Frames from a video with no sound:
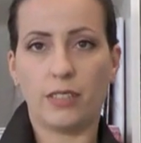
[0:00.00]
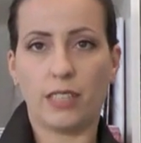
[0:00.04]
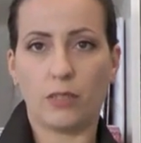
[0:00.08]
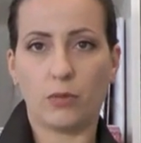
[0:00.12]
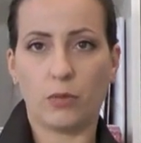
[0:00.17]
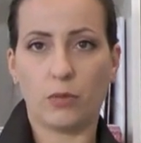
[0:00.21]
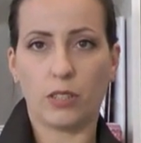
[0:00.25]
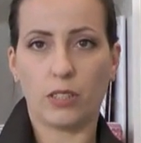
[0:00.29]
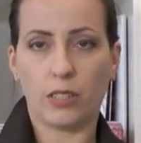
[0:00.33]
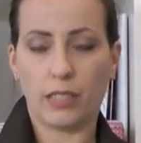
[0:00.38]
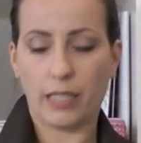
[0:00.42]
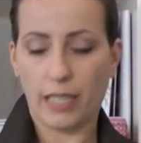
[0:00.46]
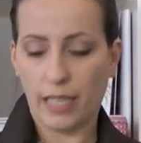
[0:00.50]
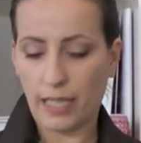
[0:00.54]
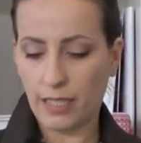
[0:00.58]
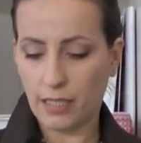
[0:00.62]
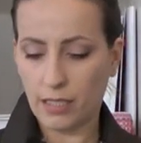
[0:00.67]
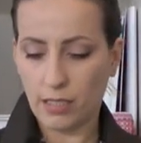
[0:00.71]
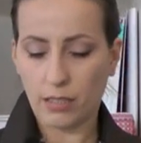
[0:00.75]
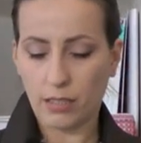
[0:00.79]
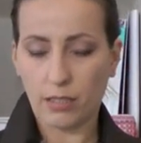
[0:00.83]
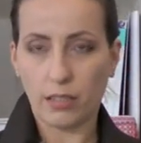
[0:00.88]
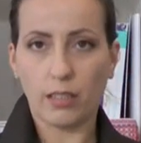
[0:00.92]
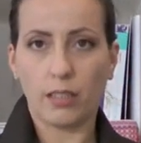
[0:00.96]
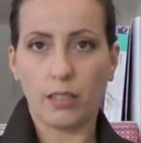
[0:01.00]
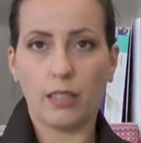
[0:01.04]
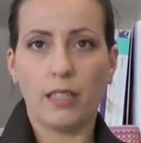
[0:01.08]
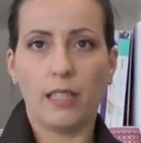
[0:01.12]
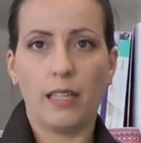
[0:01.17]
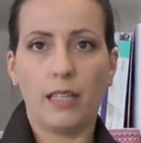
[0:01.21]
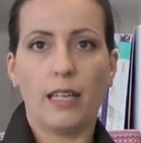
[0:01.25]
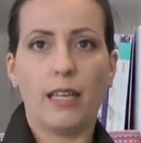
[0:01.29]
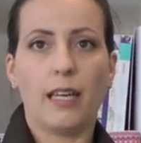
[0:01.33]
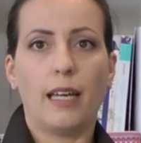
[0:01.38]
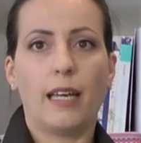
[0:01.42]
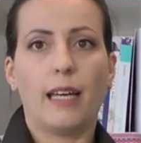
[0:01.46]
that was the answer.
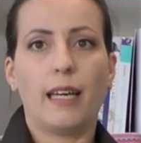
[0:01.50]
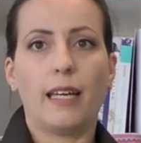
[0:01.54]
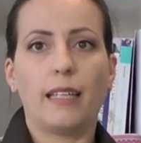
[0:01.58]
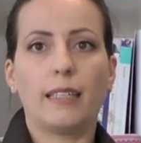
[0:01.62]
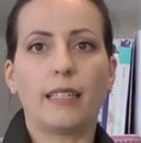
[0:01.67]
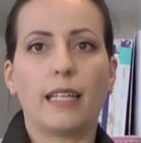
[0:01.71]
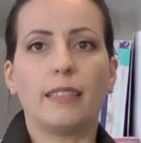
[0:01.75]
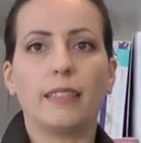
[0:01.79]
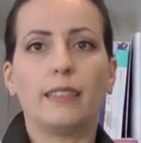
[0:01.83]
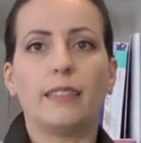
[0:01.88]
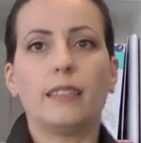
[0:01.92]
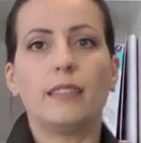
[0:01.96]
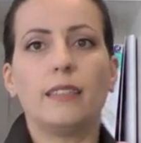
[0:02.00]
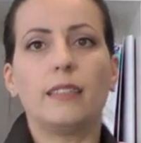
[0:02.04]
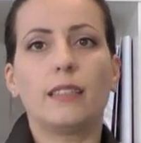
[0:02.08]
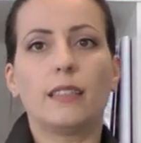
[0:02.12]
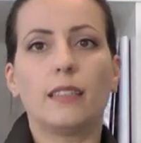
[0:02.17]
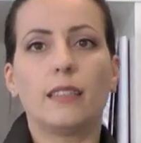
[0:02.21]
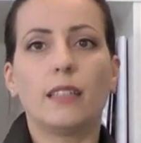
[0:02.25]
And I did